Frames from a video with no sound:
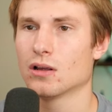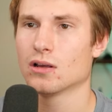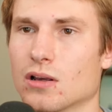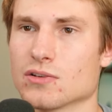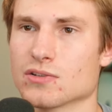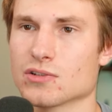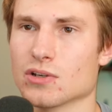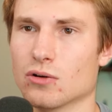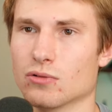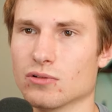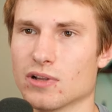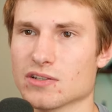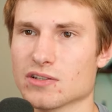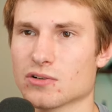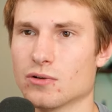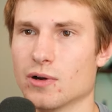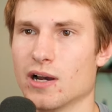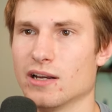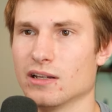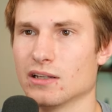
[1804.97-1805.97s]
So let's go
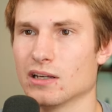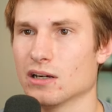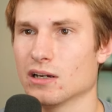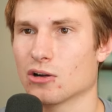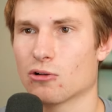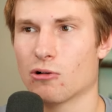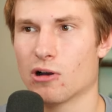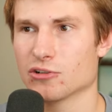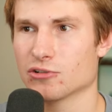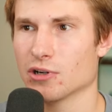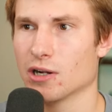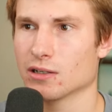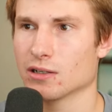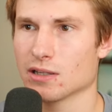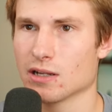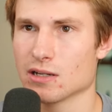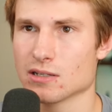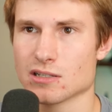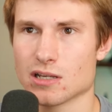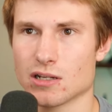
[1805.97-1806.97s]
ahead and get a quadratic
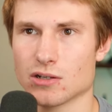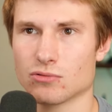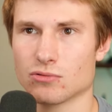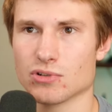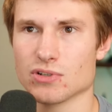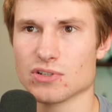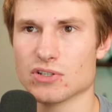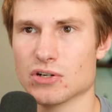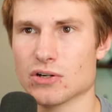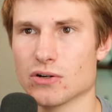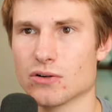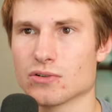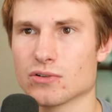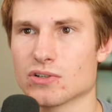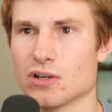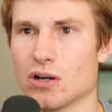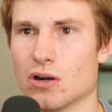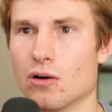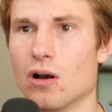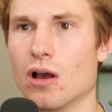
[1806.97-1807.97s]
that is set equal to 0.
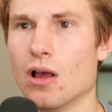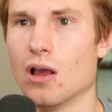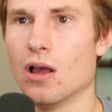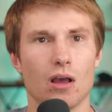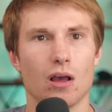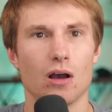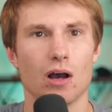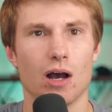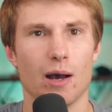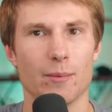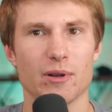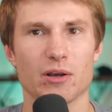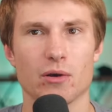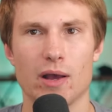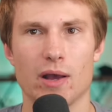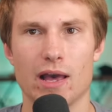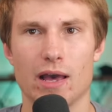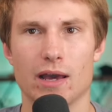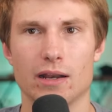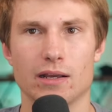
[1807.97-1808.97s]
So I'm going to go
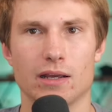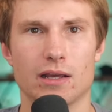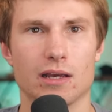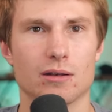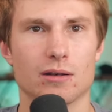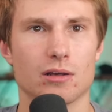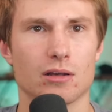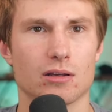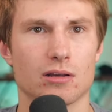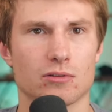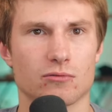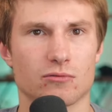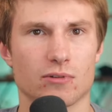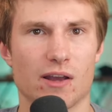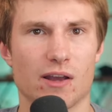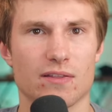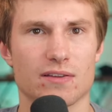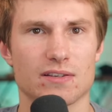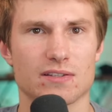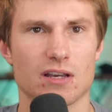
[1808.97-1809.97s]
ahead and write
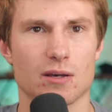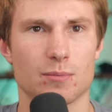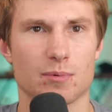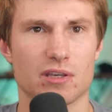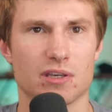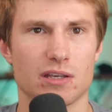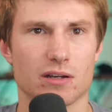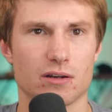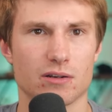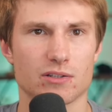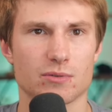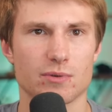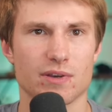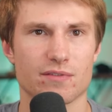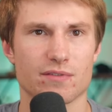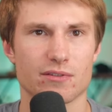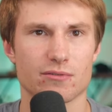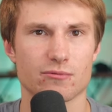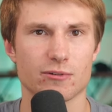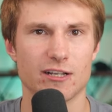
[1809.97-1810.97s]
this up here. So we have
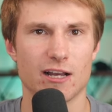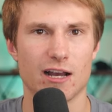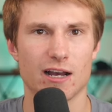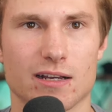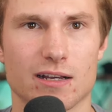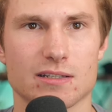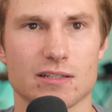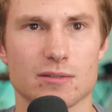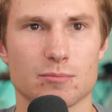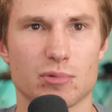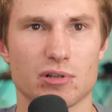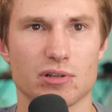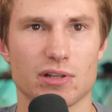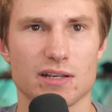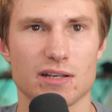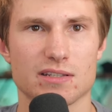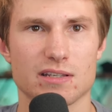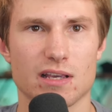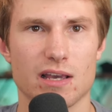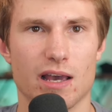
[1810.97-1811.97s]
3x
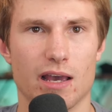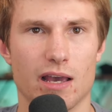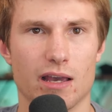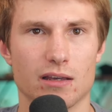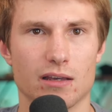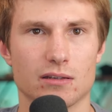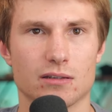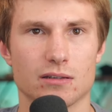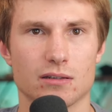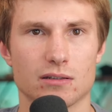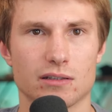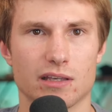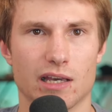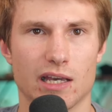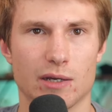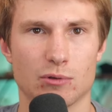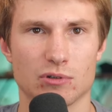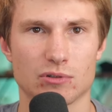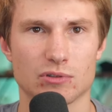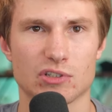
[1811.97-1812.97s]
plus a. Okay,
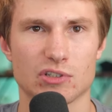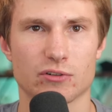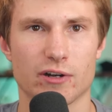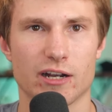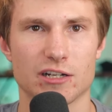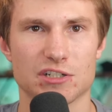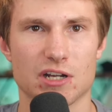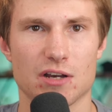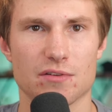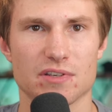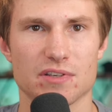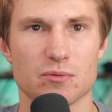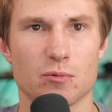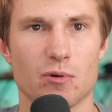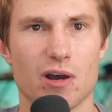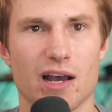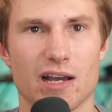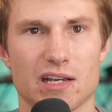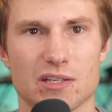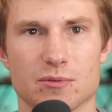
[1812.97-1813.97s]
we'll scratch out this
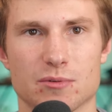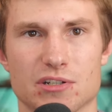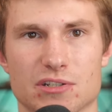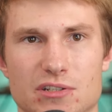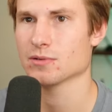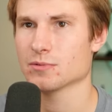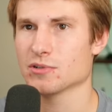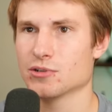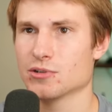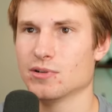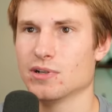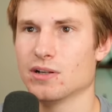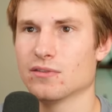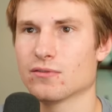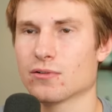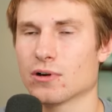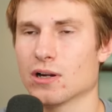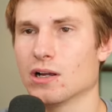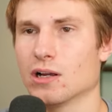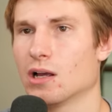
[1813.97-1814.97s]
y because we just substituted in
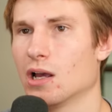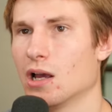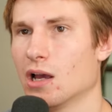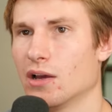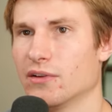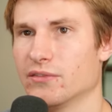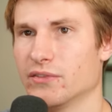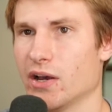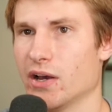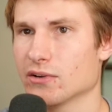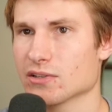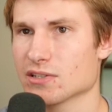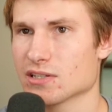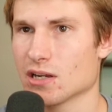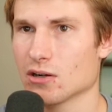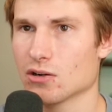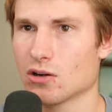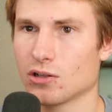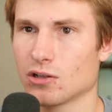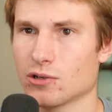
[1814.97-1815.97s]
for it. Now let's set
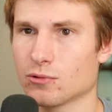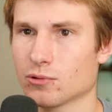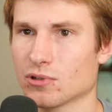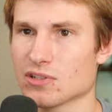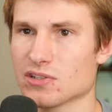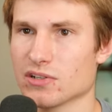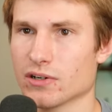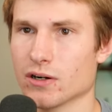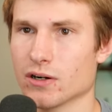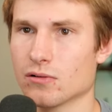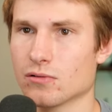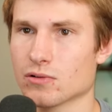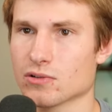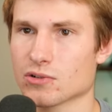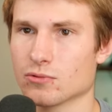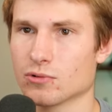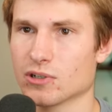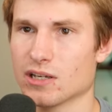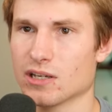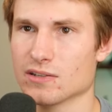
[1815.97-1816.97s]
it all equal to 0. So
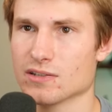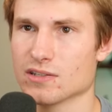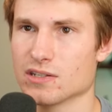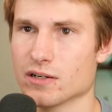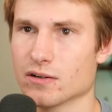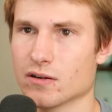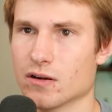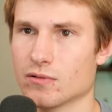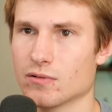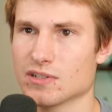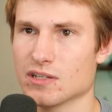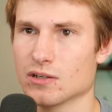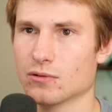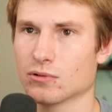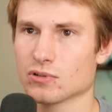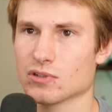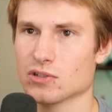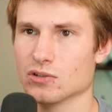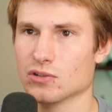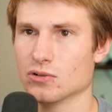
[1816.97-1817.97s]
we'll get 0 is equal
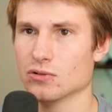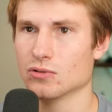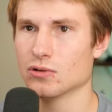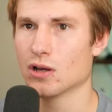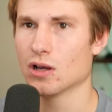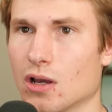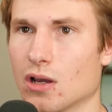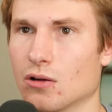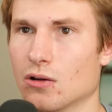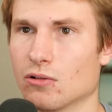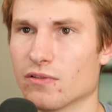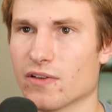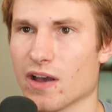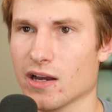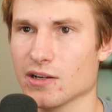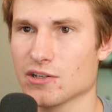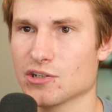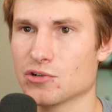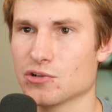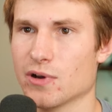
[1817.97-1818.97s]
to, we've
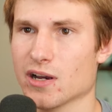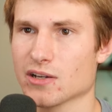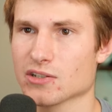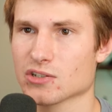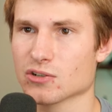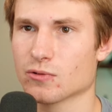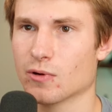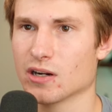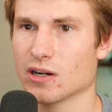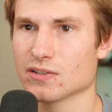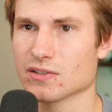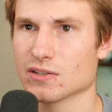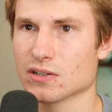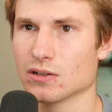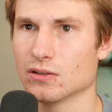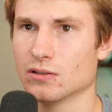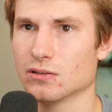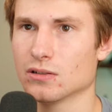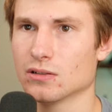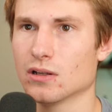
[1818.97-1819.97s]
got 2x squared
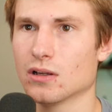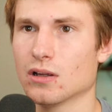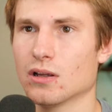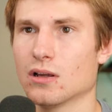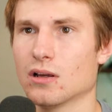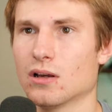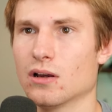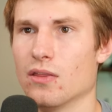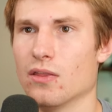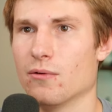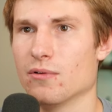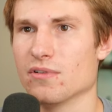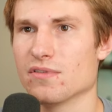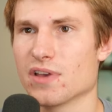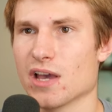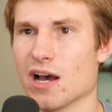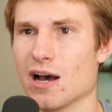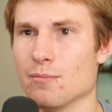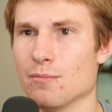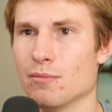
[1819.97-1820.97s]
still. Then we've
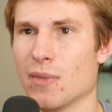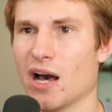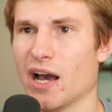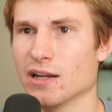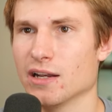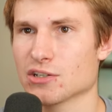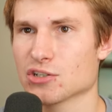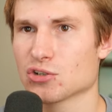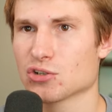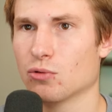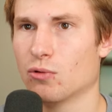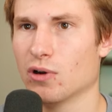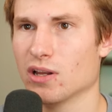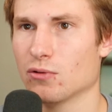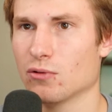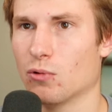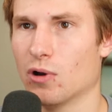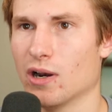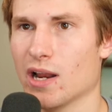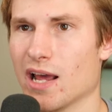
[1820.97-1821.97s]
got minus
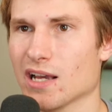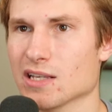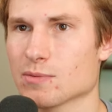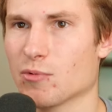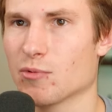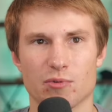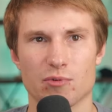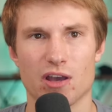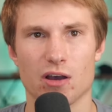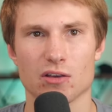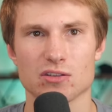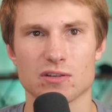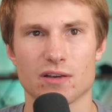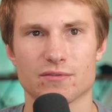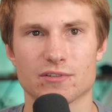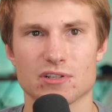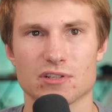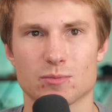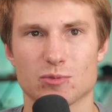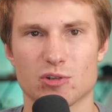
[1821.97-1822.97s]
21x, but we also have to
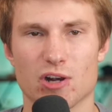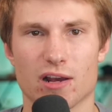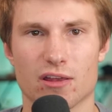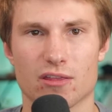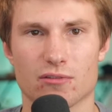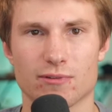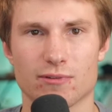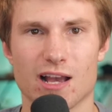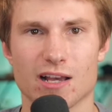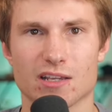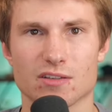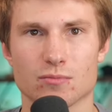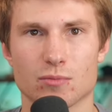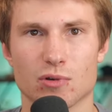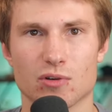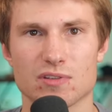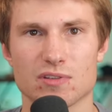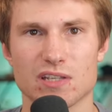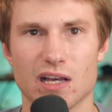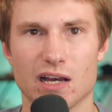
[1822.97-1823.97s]
subtract 3x from both
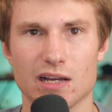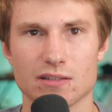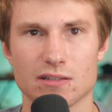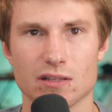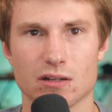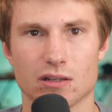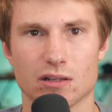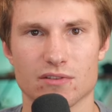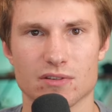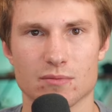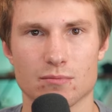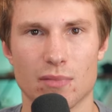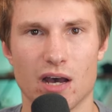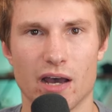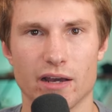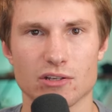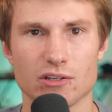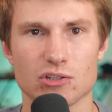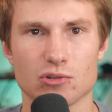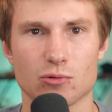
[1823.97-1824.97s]
sides. So that'll give us
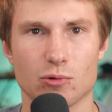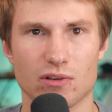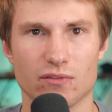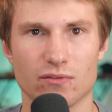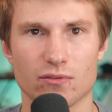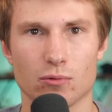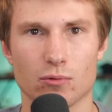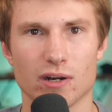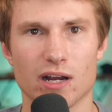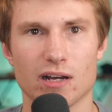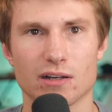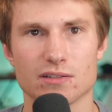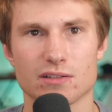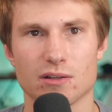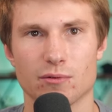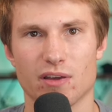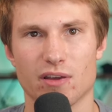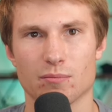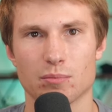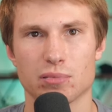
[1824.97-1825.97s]
minus 24x. Then we
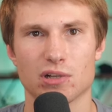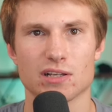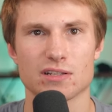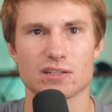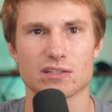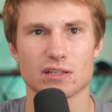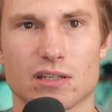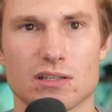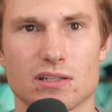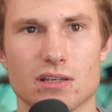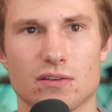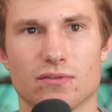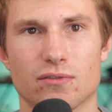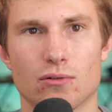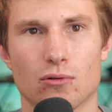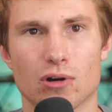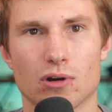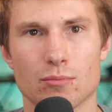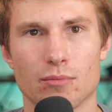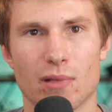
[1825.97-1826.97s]
have plus
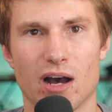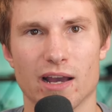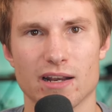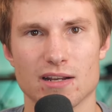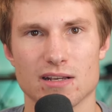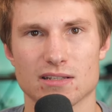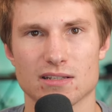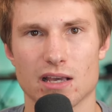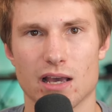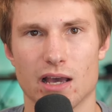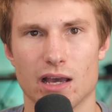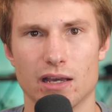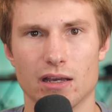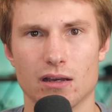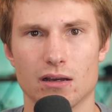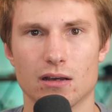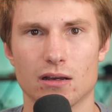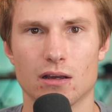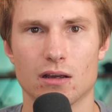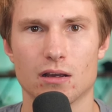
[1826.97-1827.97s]
64 minus a.
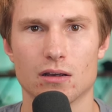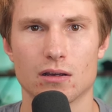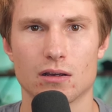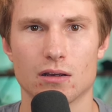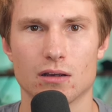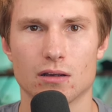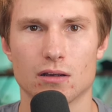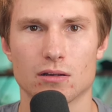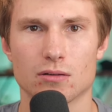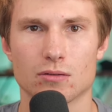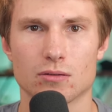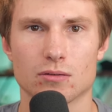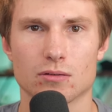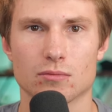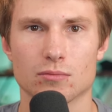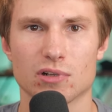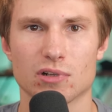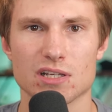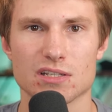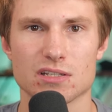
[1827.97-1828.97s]

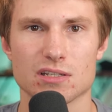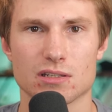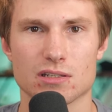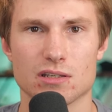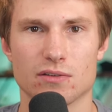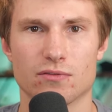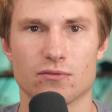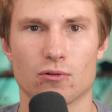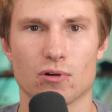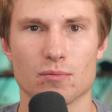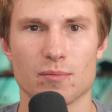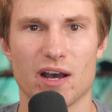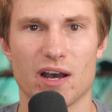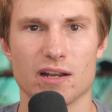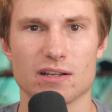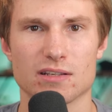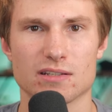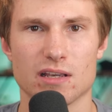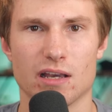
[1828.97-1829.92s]
Plus 64 minus a.